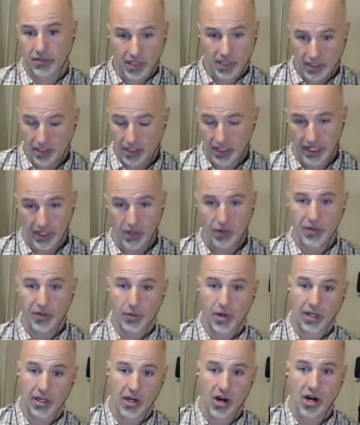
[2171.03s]
I know he's
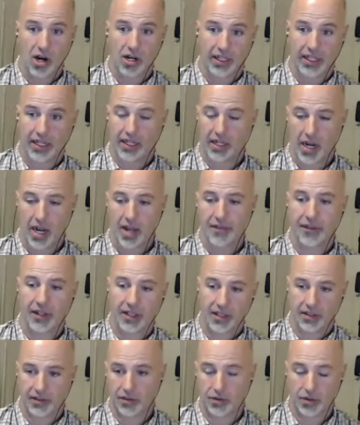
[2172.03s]
working hard to get it off and
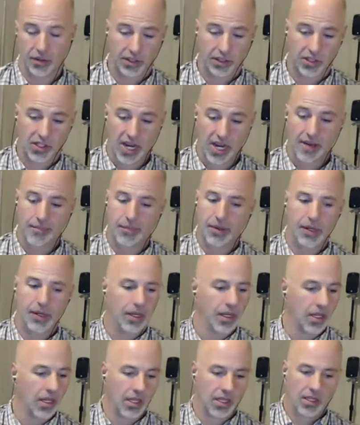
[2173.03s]
he's doing a good job, but
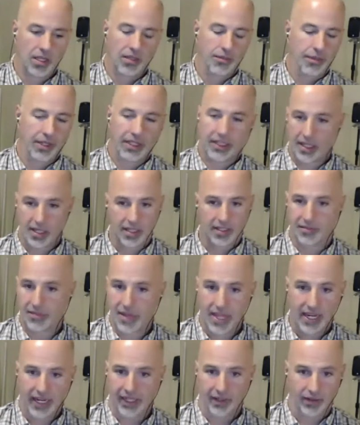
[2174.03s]
I'm like, he's
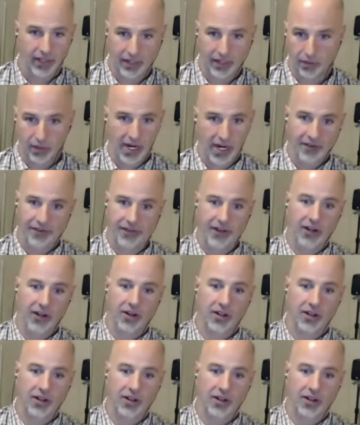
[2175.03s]
admitting like what I fear.